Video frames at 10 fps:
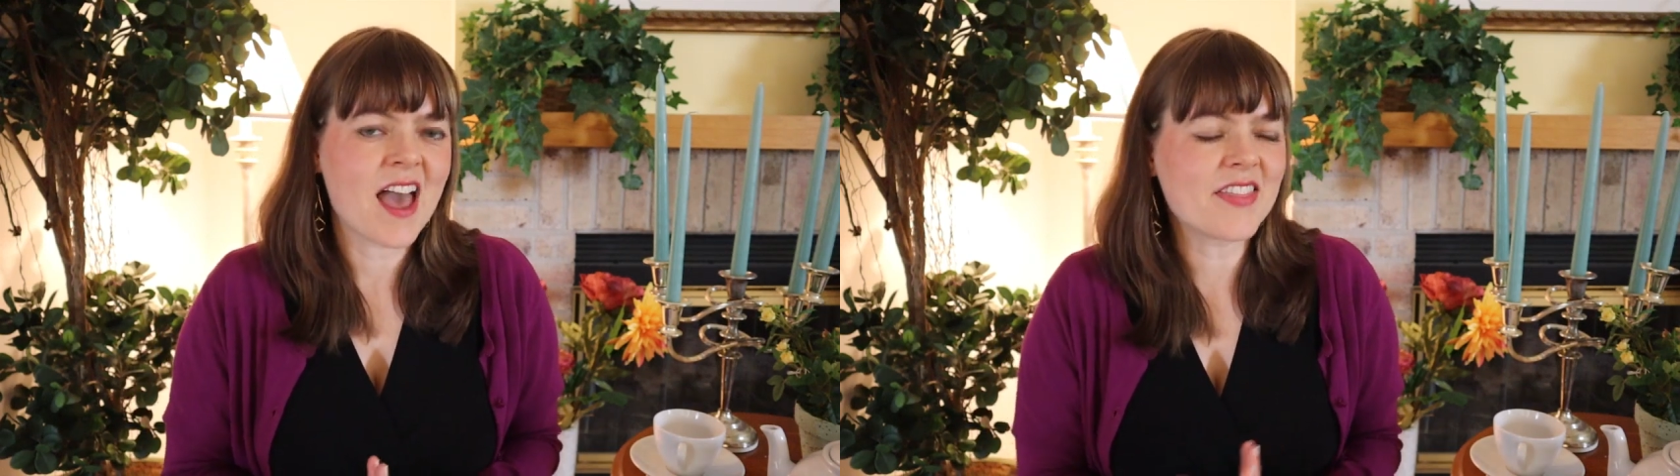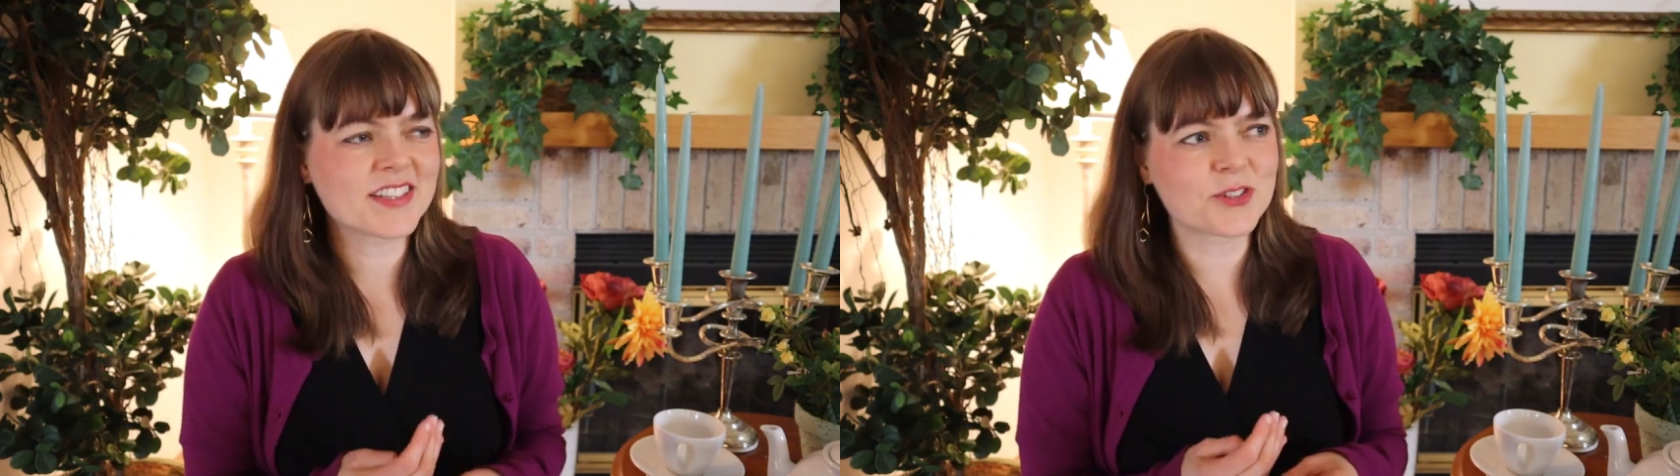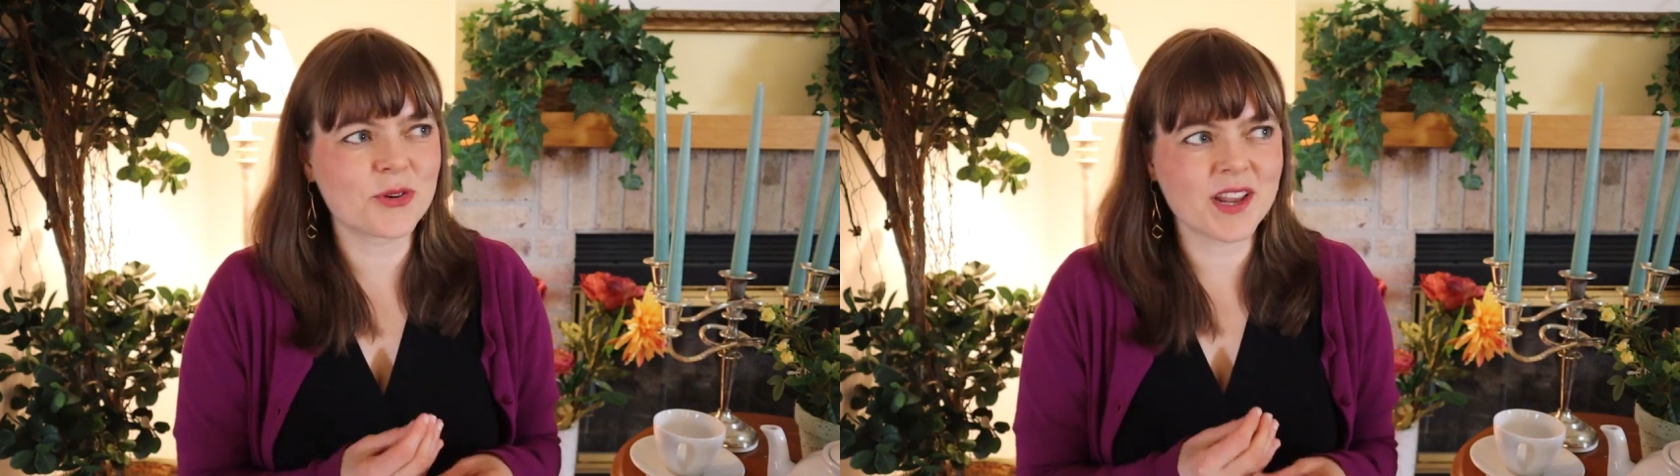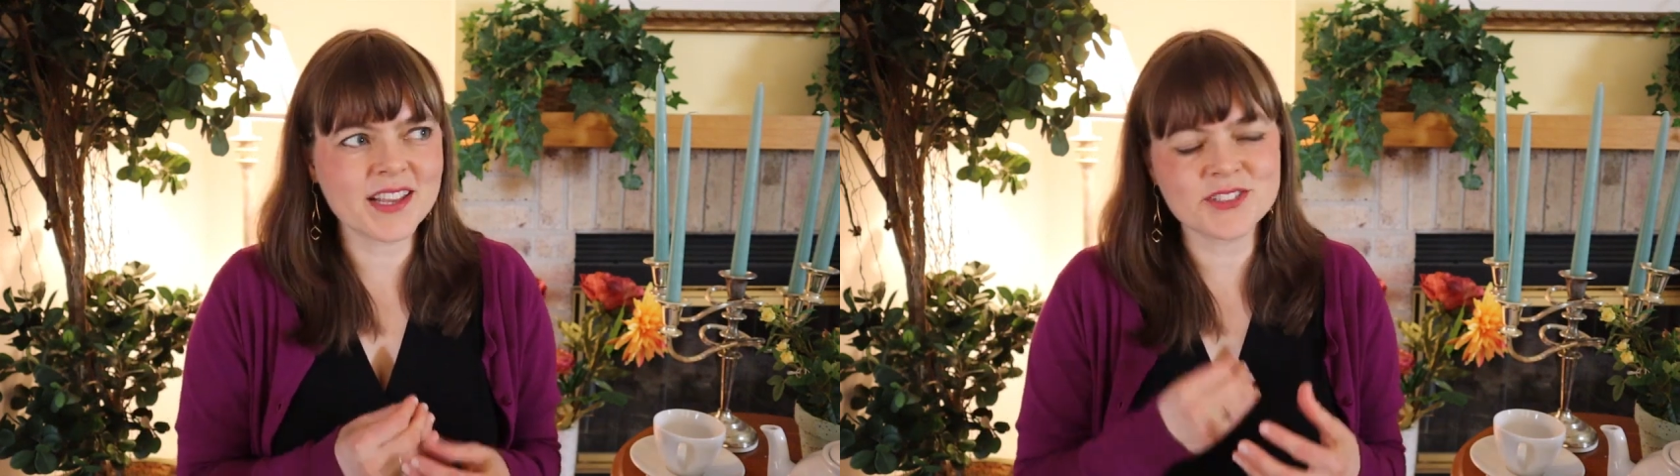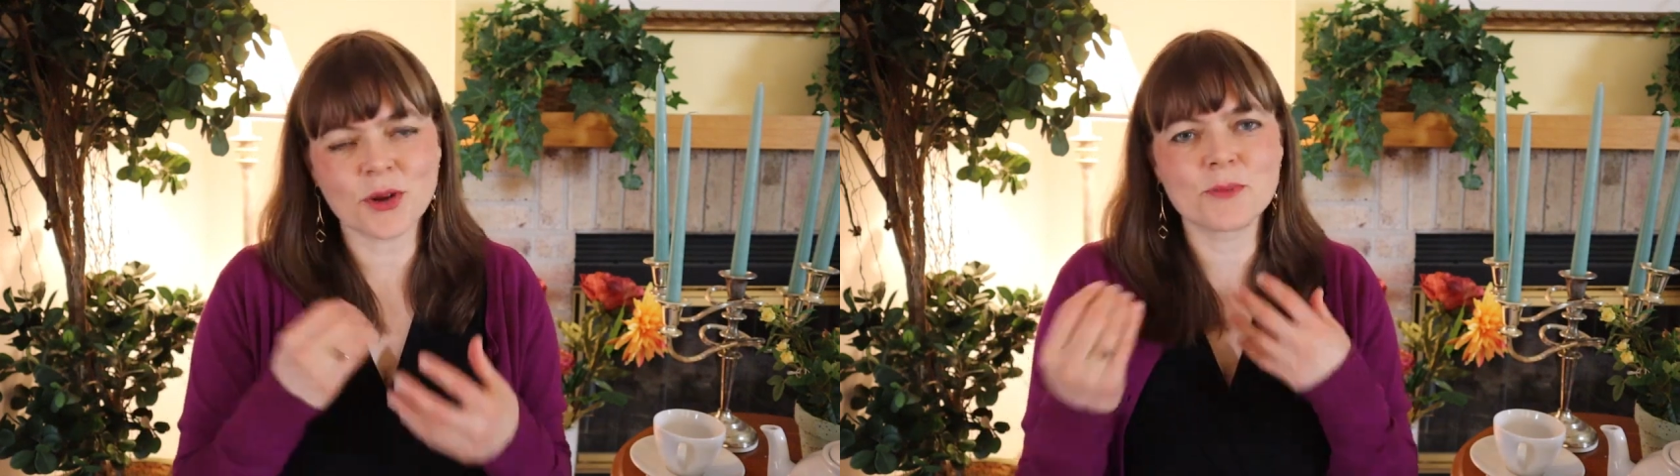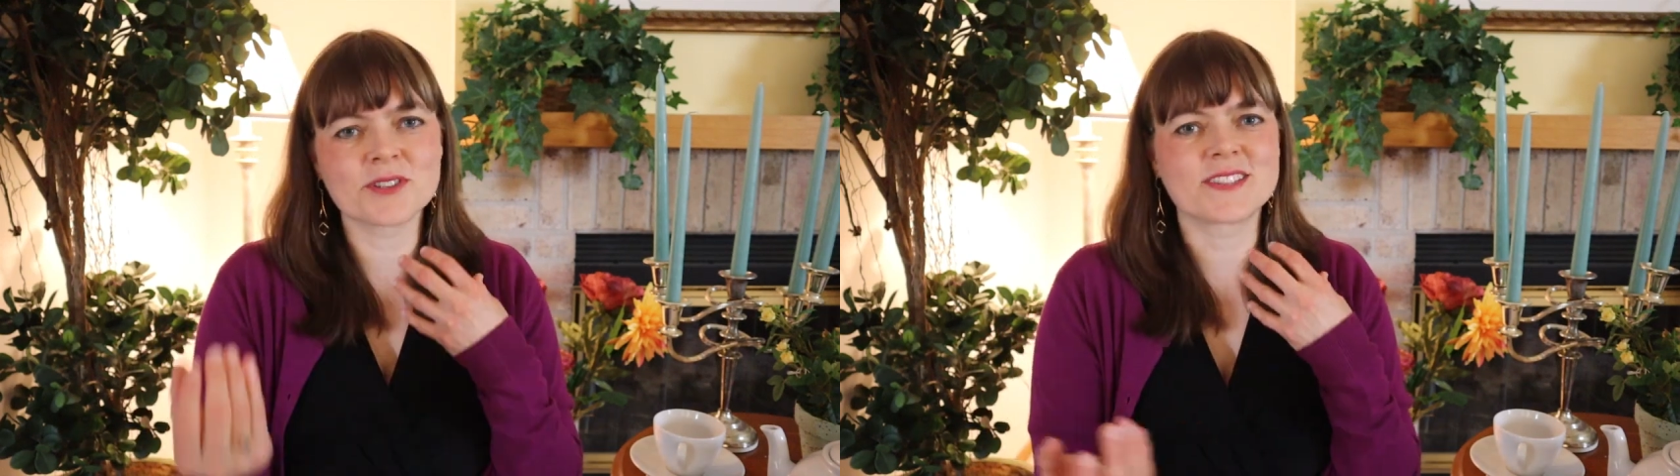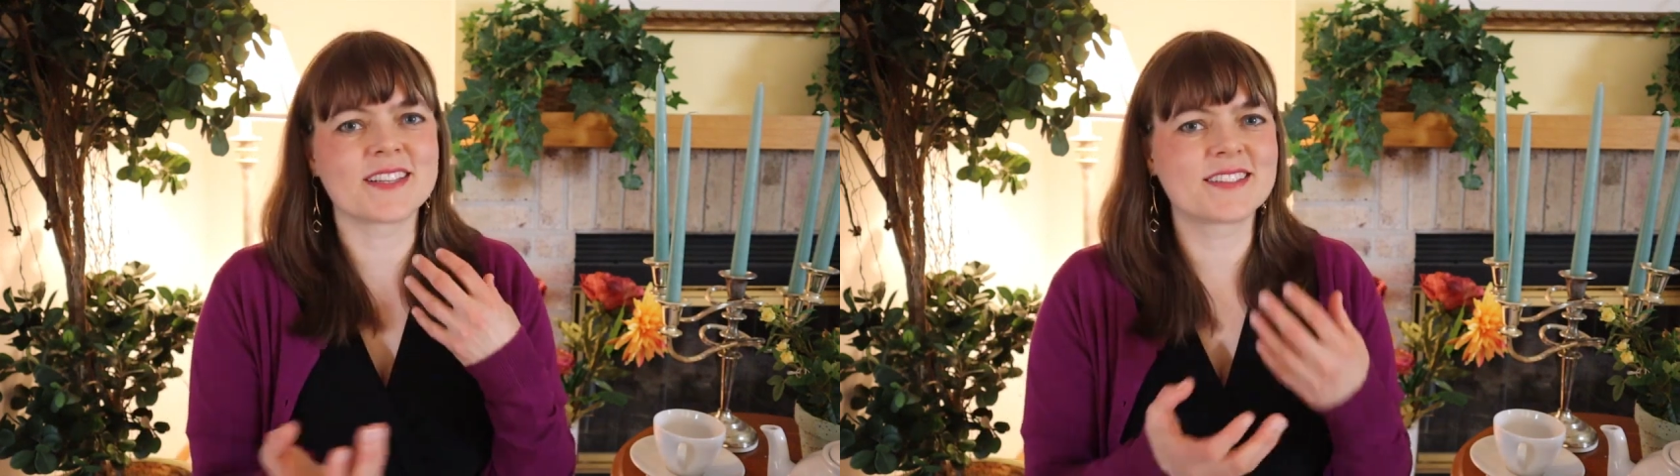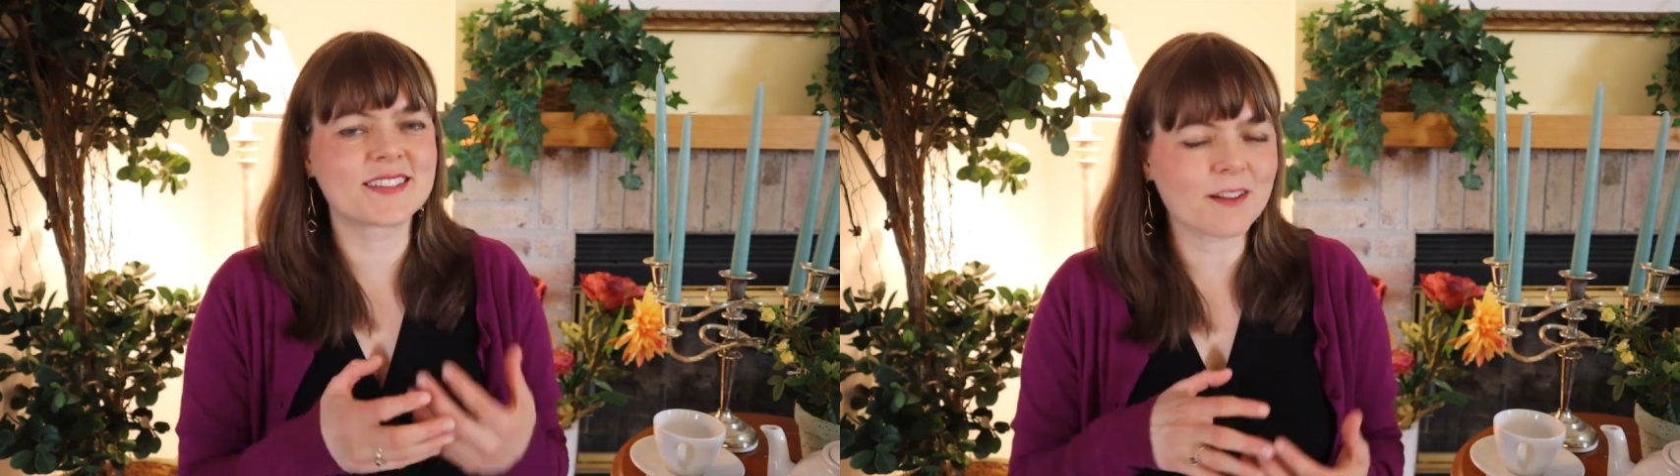And this creates almost
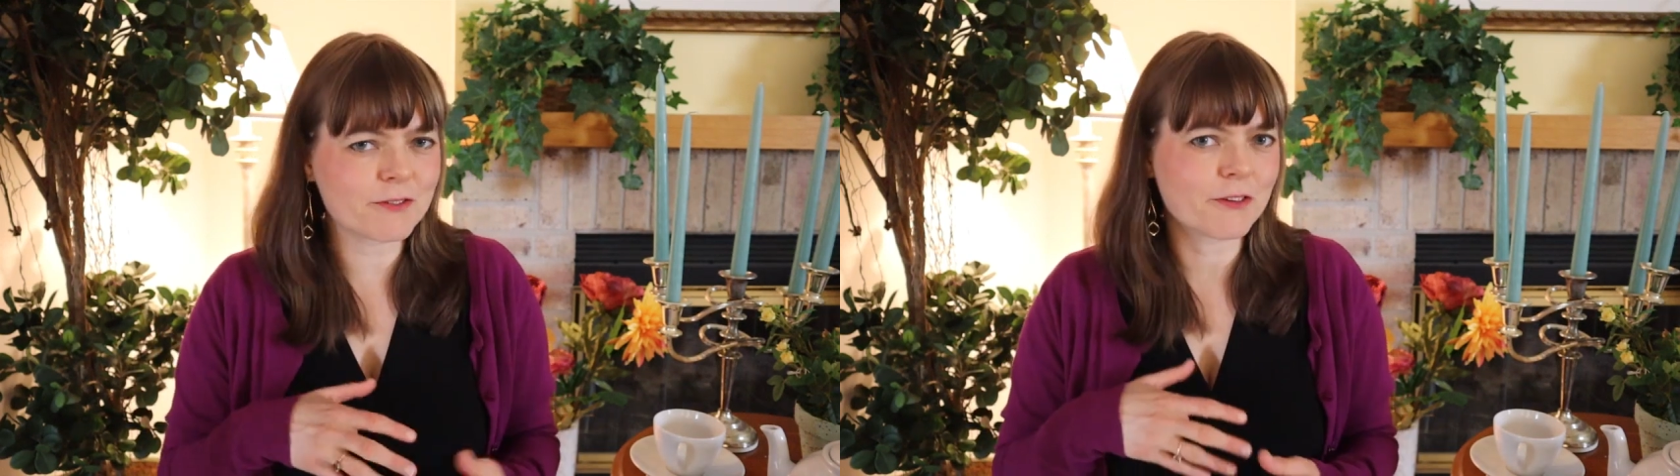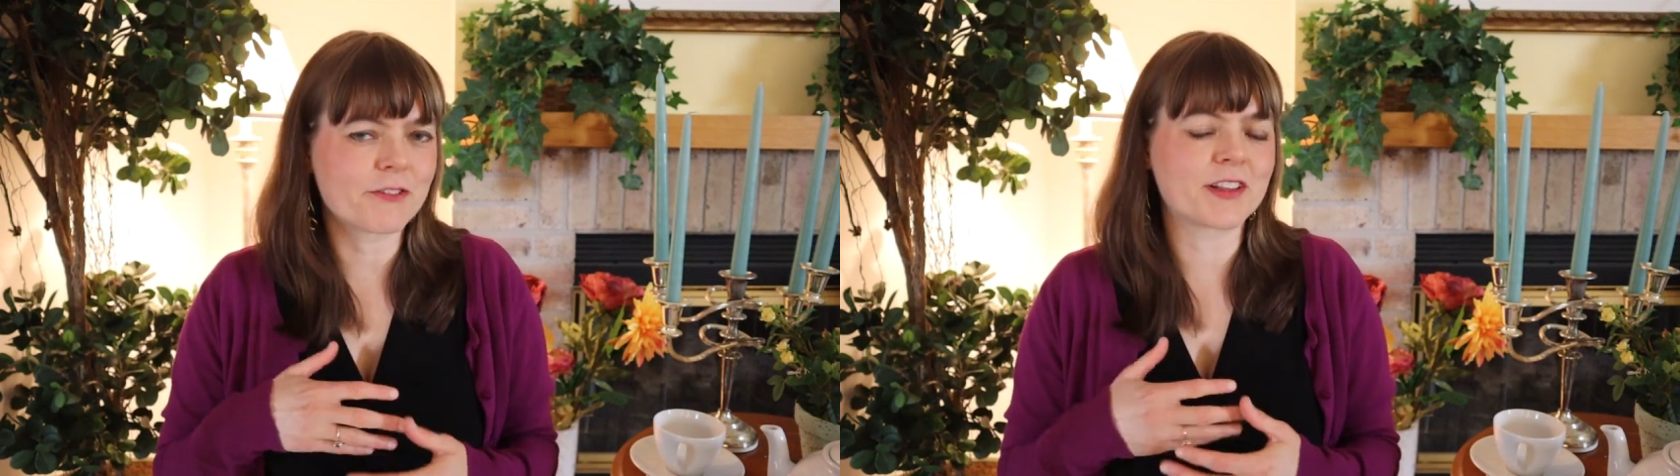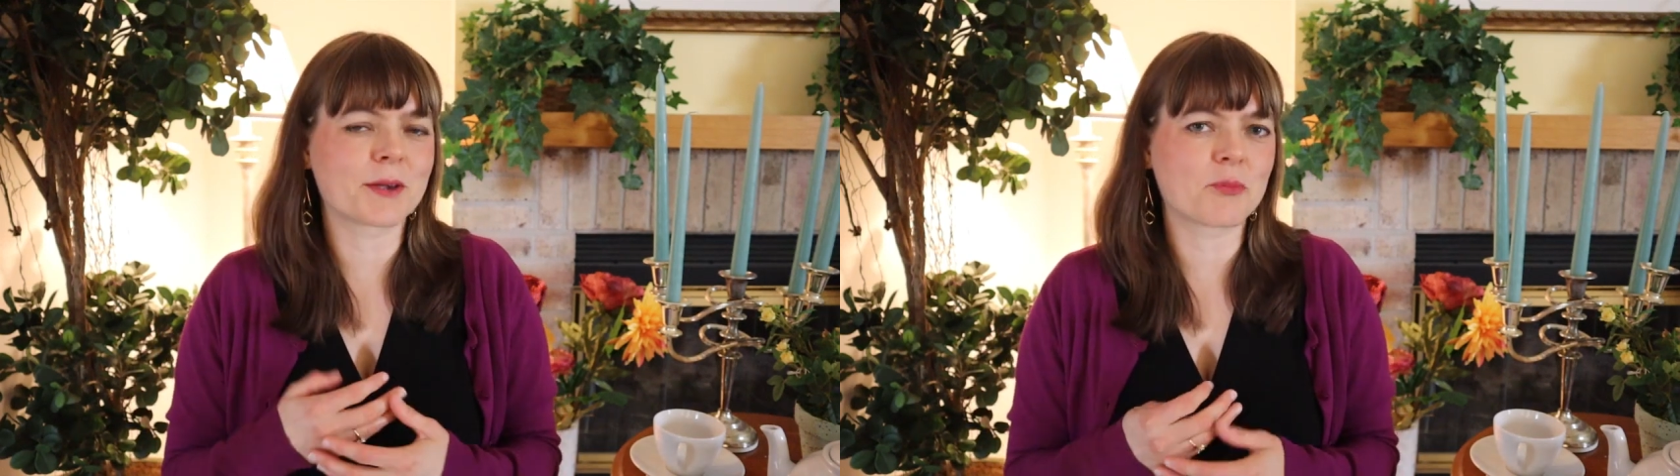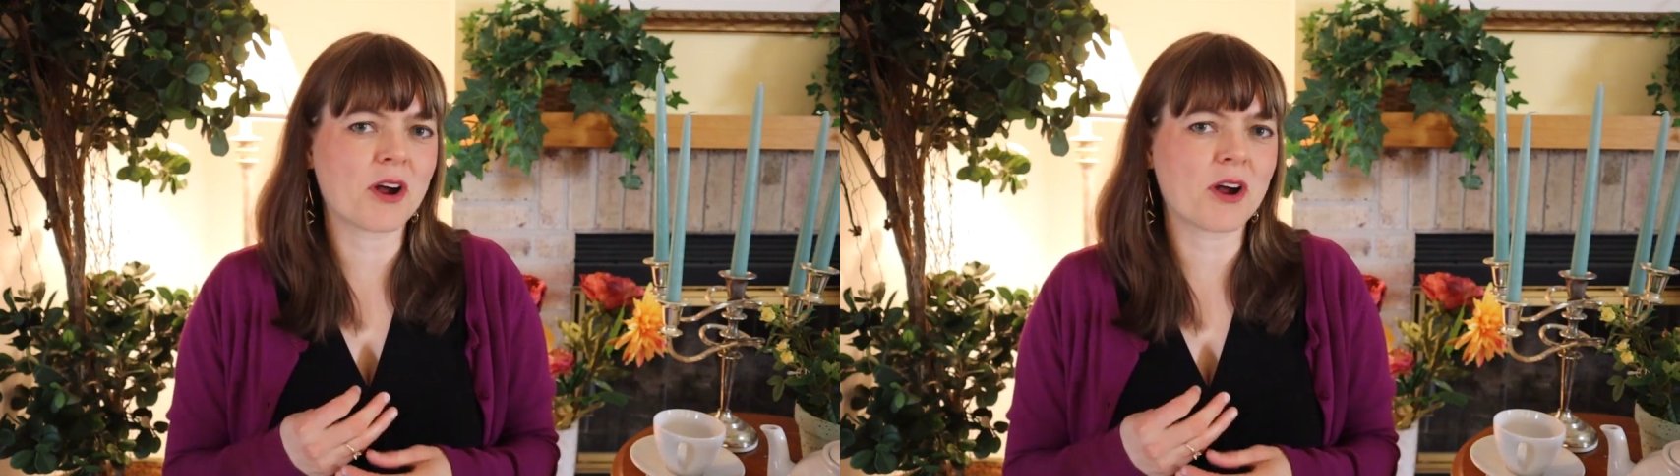this self-fulfilling